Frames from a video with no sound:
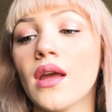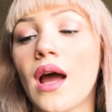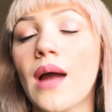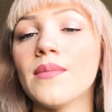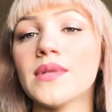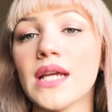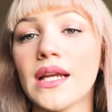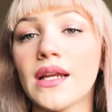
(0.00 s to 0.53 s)

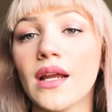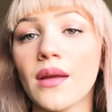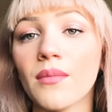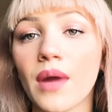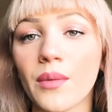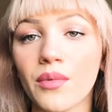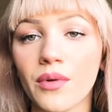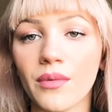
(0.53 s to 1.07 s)
I'm taking
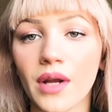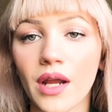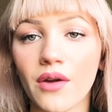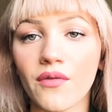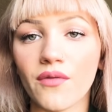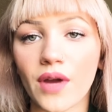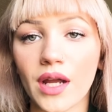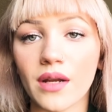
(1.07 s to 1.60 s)
my
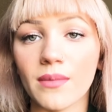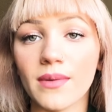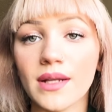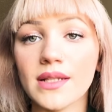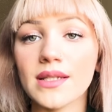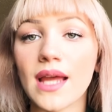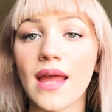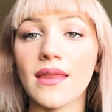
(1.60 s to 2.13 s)
prenatal
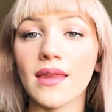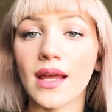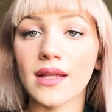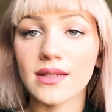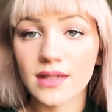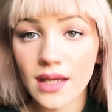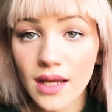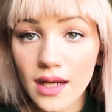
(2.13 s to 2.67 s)
vitamins and
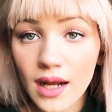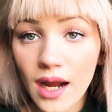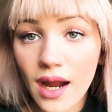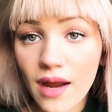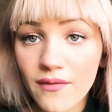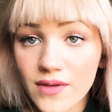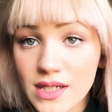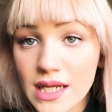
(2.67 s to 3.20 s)
that's it. I
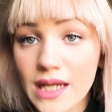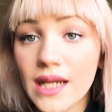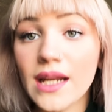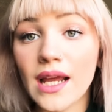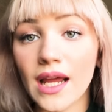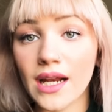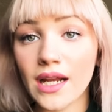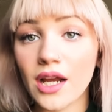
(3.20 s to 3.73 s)
haven't
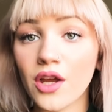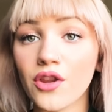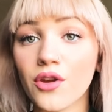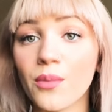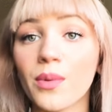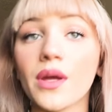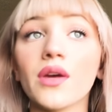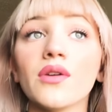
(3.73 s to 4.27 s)
taken any
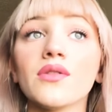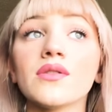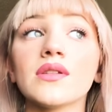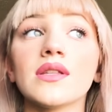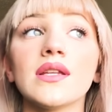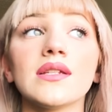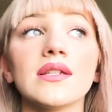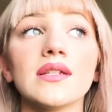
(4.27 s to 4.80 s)
other pills
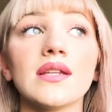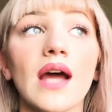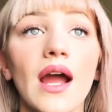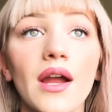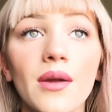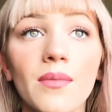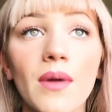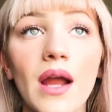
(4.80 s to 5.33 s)
this
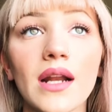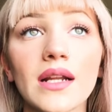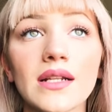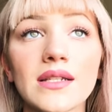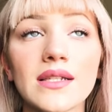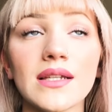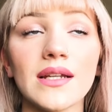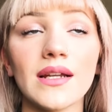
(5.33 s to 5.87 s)
entire
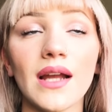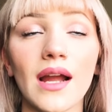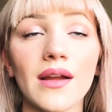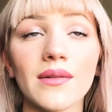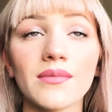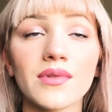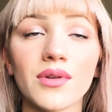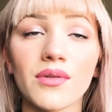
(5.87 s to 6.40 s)
pregnancy. I
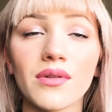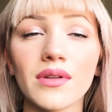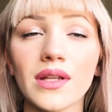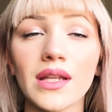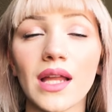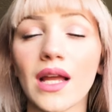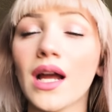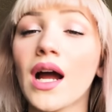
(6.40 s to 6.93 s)
am
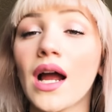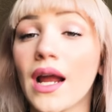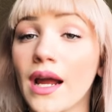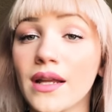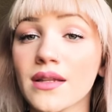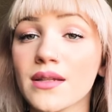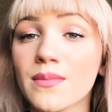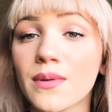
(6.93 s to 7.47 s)
totally like
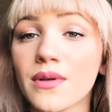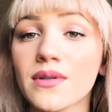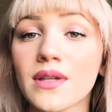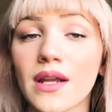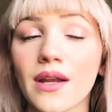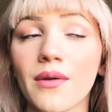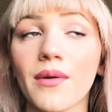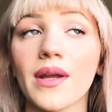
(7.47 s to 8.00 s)
against pills
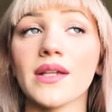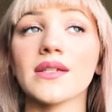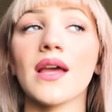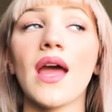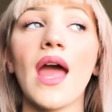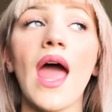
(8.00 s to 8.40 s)
anyways.